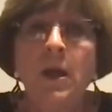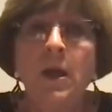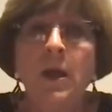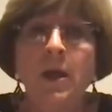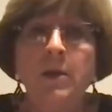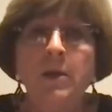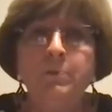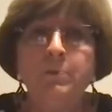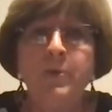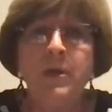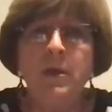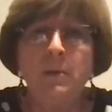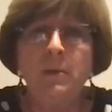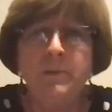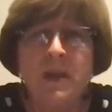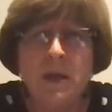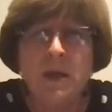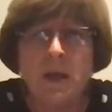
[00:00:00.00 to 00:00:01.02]
and be a
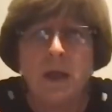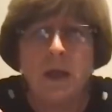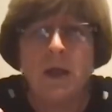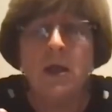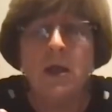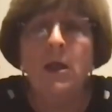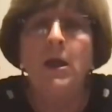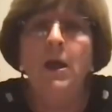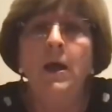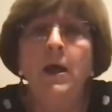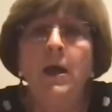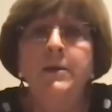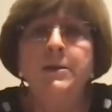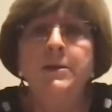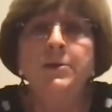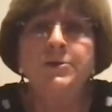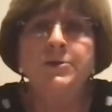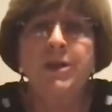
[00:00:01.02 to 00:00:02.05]
meanie, uh, you know,